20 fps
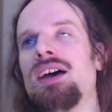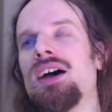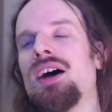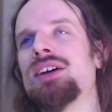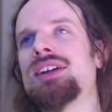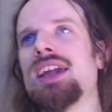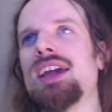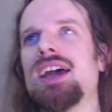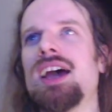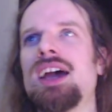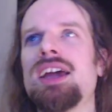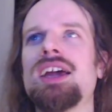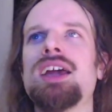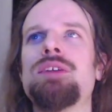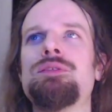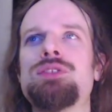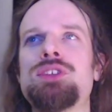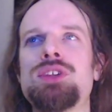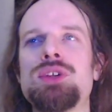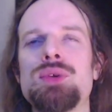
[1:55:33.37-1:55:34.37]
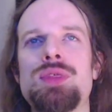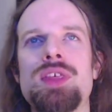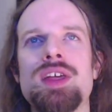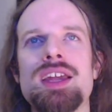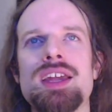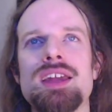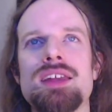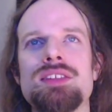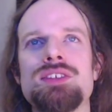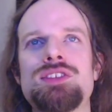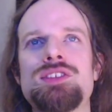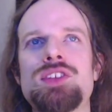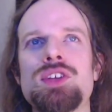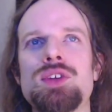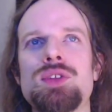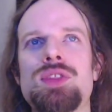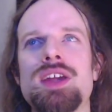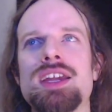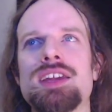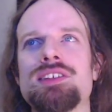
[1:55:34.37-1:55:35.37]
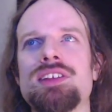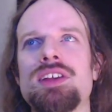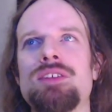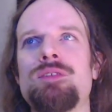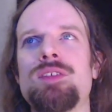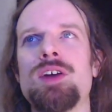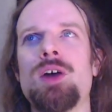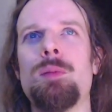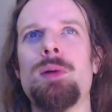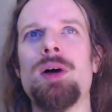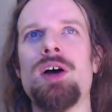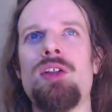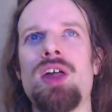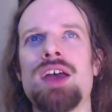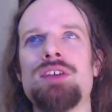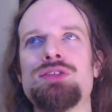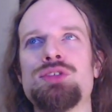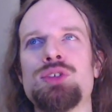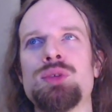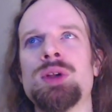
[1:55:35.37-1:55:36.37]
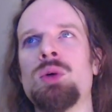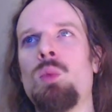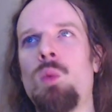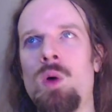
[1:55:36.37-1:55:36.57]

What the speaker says: Okay, I have two things. There's two things I feel about live streaming.